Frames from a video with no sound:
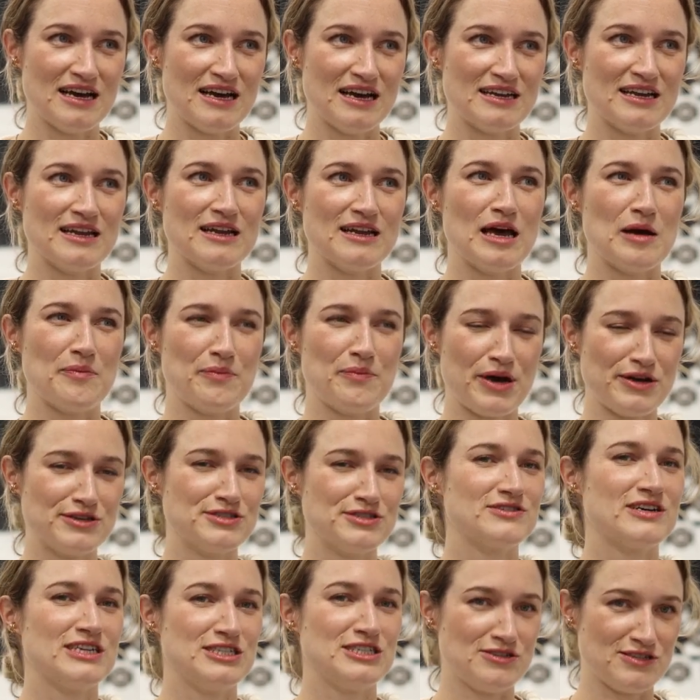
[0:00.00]
a
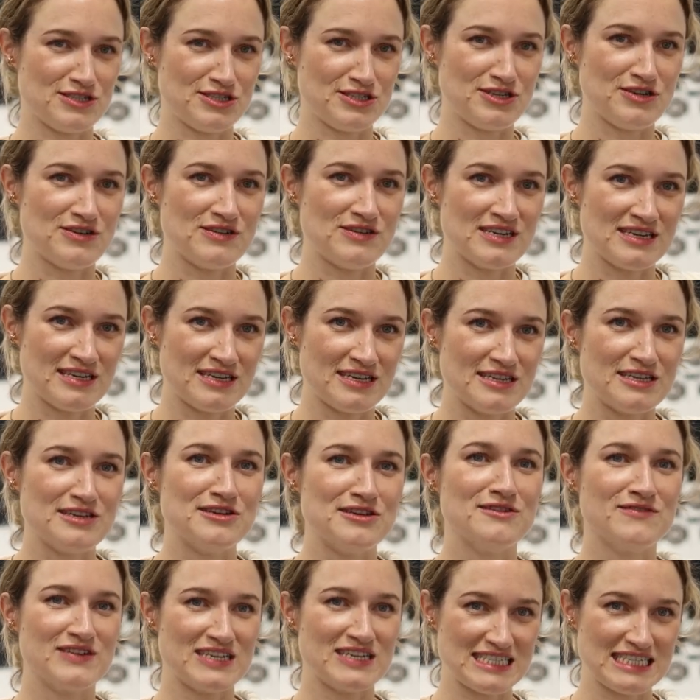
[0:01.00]
postgraduate student at the
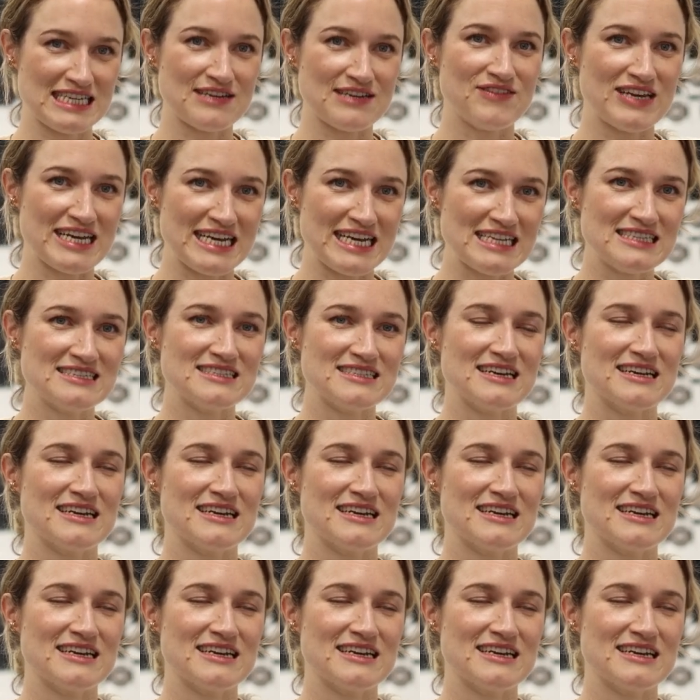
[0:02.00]
University of Leeds,